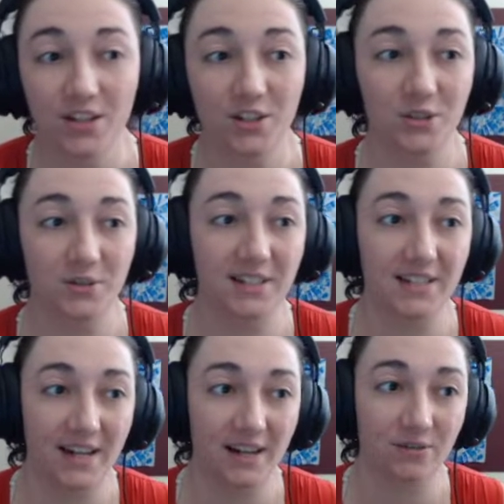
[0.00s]
you need to
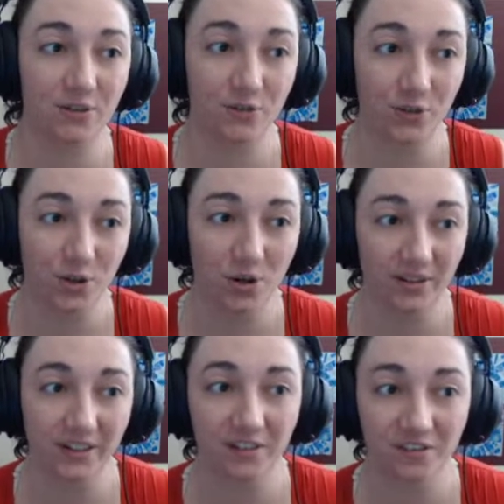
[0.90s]
have the
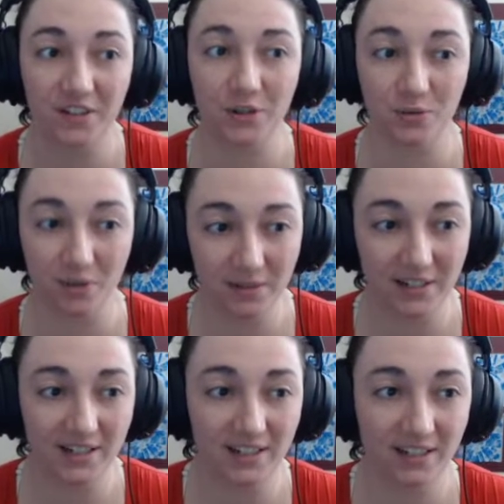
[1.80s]
furlcalling finger
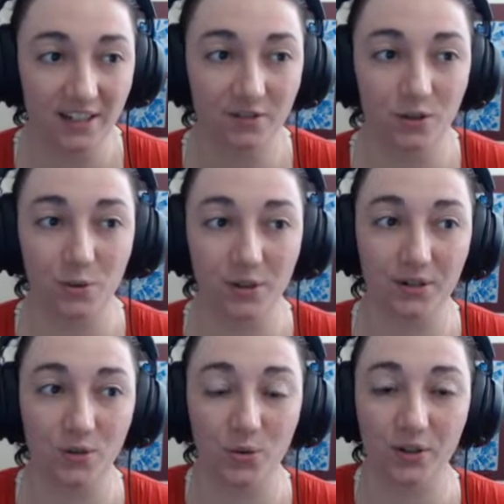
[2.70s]
remedy. If you
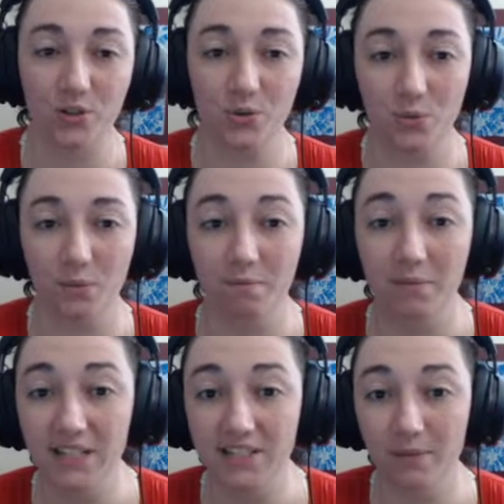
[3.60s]
are going to
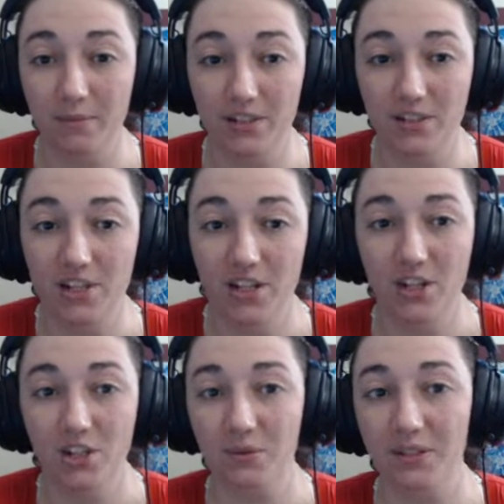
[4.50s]
be summoned,
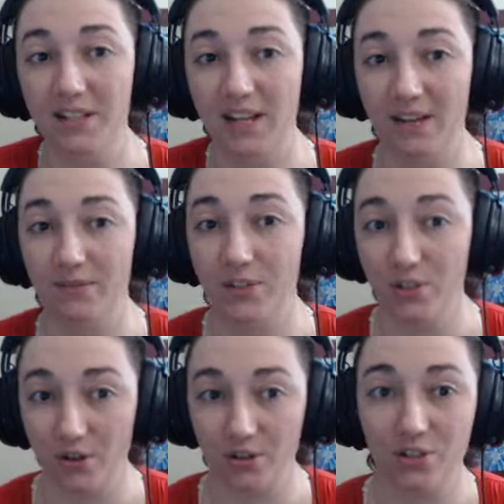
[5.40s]
you need to have the
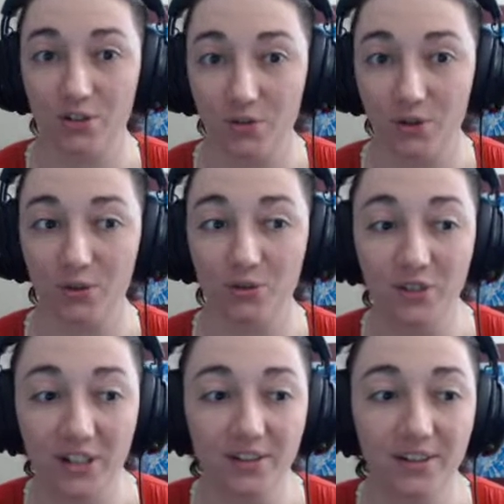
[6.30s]
Tarnished'd Furled
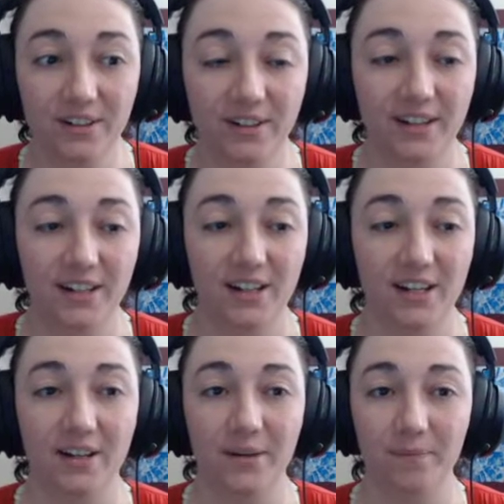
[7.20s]
Finger.
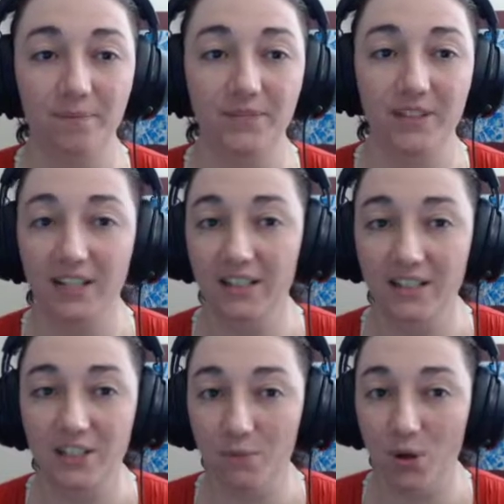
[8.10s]
Getting the
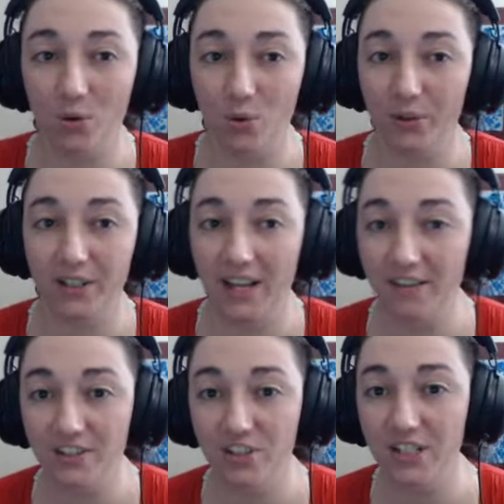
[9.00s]
small Golden
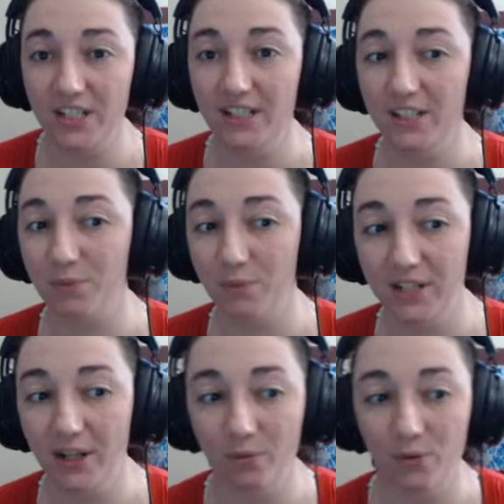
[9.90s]
Effigy is
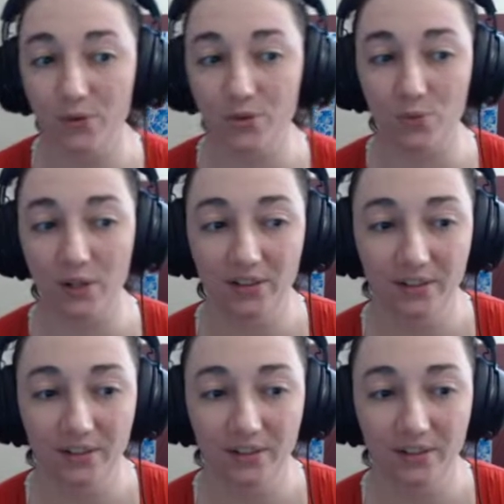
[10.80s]
pretty helpful as well.